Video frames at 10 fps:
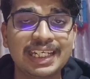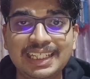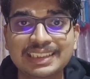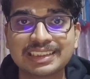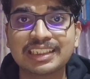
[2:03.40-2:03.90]

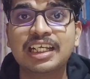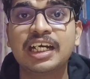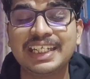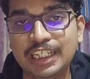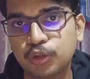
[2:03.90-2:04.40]
is
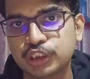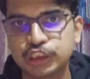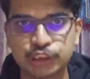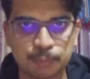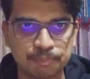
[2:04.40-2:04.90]
the ELO
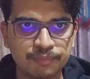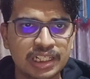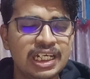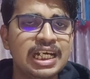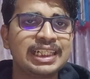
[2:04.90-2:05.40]
system.
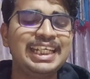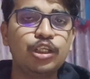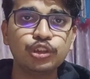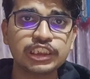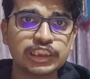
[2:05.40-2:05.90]
The
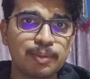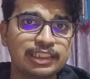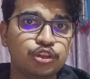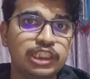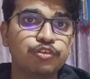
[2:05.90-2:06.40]
ELO system
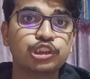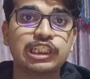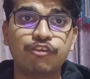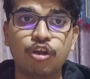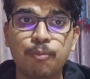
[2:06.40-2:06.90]
actually was
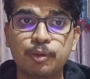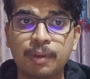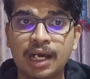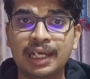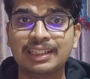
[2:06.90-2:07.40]
developed
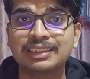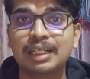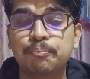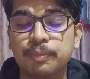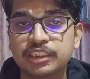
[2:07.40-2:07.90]
by
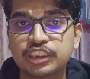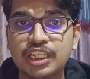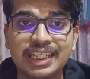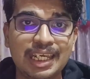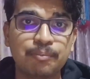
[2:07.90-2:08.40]
a
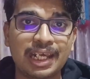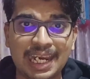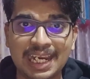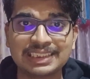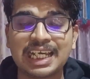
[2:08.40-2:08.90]
person named
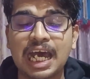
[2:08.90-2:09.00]
as